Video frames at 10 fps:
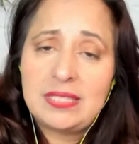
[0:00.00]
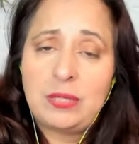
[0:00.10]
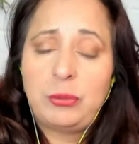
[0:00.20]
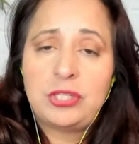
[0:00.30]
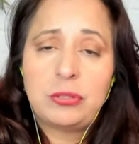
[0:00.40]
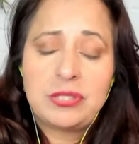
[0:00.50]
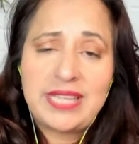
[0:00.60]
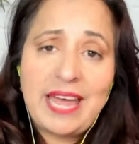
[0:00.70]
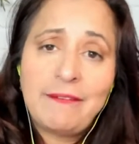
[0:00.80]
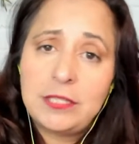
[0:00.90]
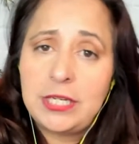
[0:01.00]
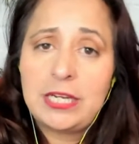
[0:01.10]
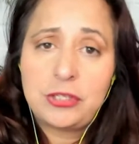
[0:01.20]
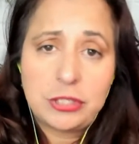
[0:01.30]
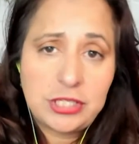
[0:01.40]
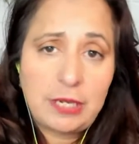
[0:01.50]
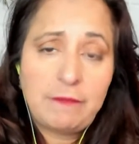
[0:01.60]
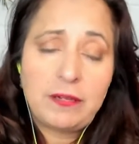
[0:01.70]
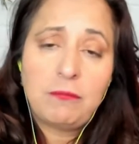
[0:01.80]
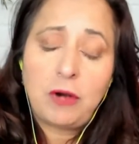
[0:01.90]
in which you sabotage yourself
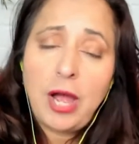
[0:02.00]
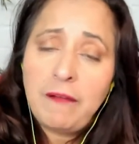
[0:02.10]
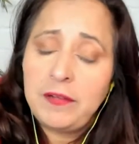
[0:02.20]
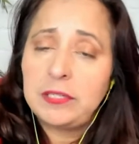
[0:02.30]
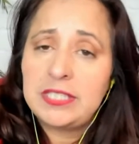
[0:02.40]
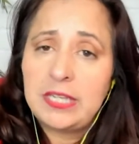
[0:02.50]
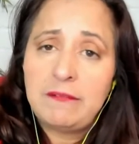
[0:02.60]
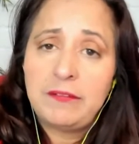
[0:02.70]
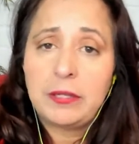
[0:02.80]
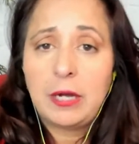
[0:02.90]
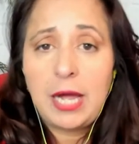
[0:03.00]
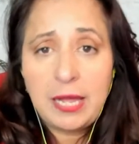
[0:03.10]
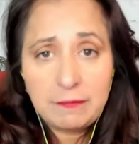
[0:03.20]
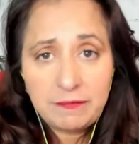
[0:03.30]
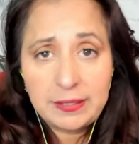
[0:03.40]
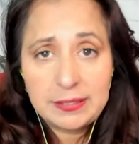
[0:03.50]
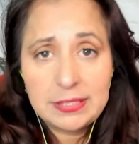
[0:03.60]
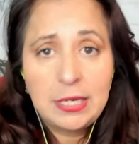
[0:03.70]
and rob yourself of the confidence.